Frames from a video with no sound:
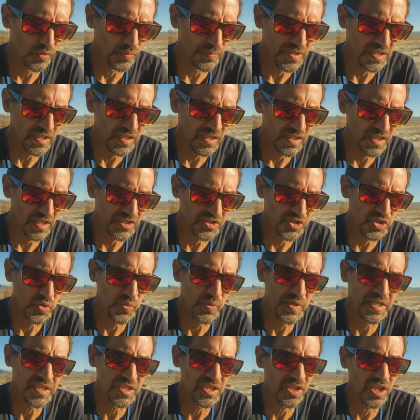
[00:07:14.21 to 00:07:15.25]
will be a
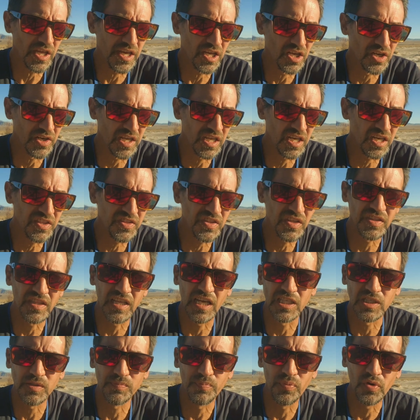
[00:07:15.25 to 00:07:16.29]
two-week delay on anything
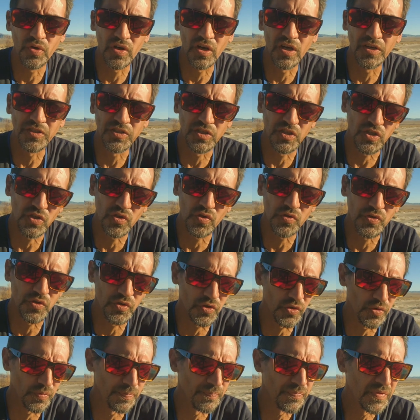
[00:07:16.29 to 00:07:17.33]
that's put onto
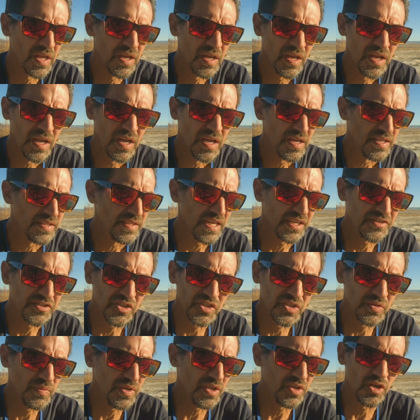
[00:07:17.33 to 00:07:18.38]
YouTube. That
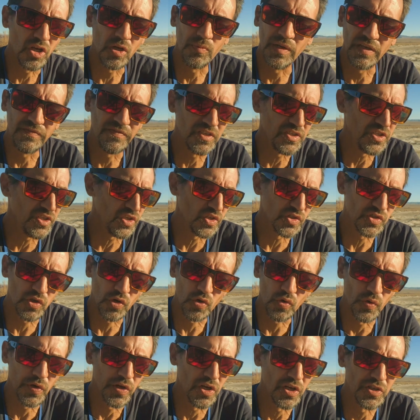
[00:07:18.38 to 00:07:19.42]
doesn't mean all my videos are
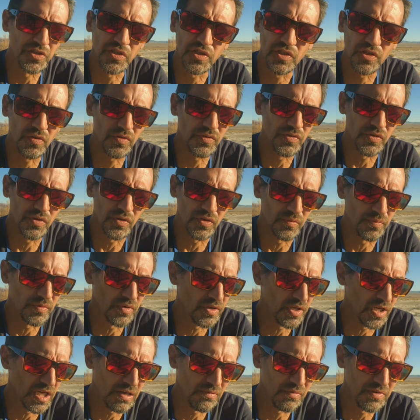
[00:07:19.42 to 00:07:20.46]
going onto YouTube.
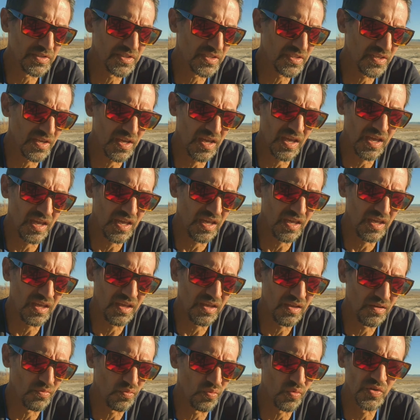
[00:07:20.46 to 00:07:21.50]
I would
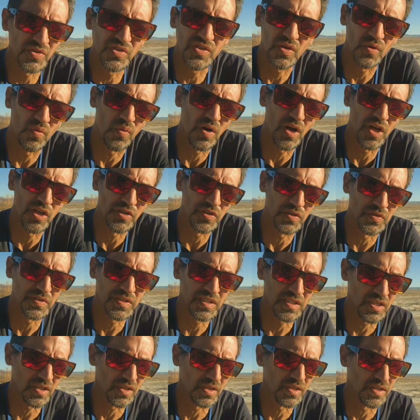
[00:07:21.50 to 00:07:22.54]
say once in a while you'll
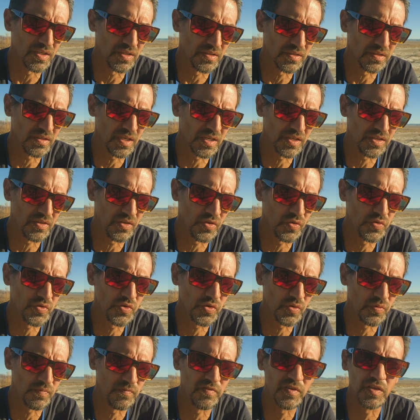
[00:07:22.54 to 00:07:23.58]
see a
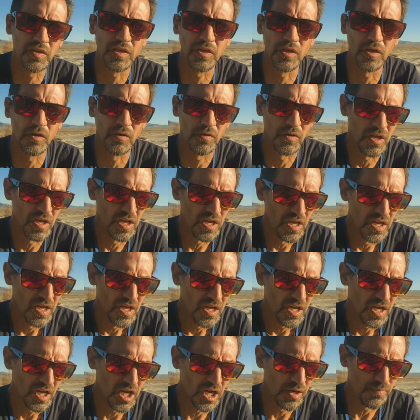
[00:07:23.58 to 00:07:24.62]
YouTube video.
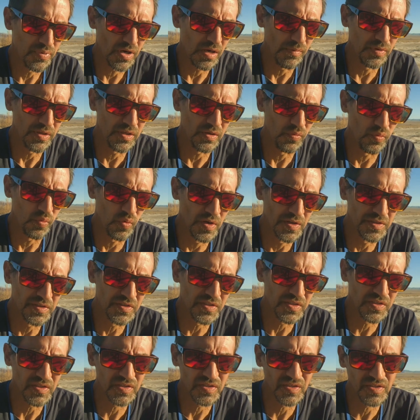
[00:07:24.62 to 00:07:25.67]
Probably
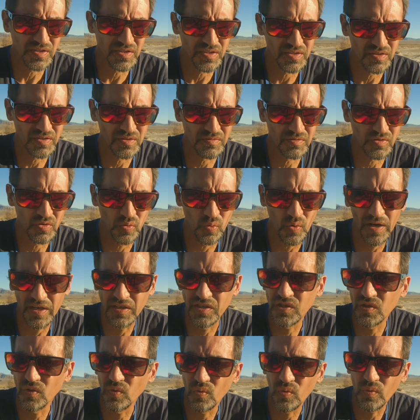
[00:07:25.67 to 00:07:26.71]
once,
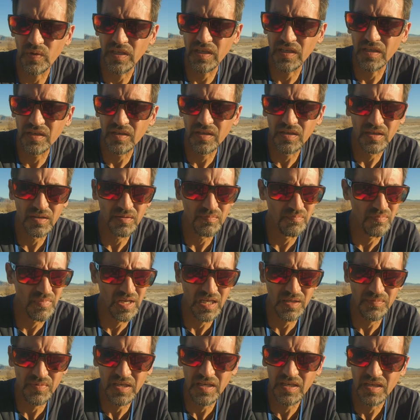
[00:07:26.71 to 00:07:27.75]
twice a week,
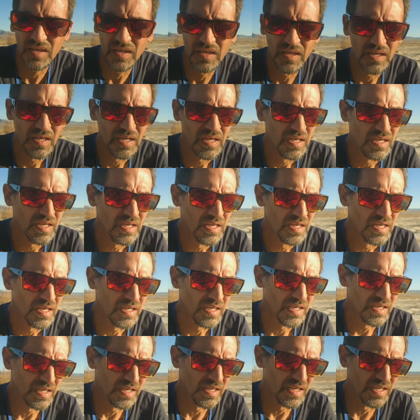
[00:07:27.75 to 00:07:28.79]
maybe.
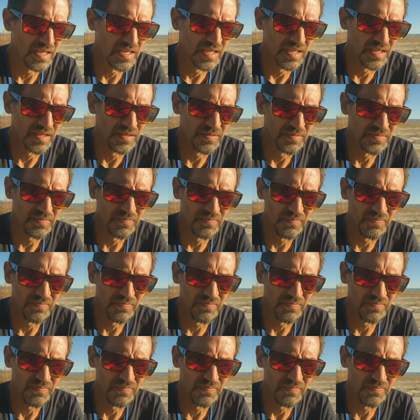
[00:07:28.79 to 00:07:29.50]
Probably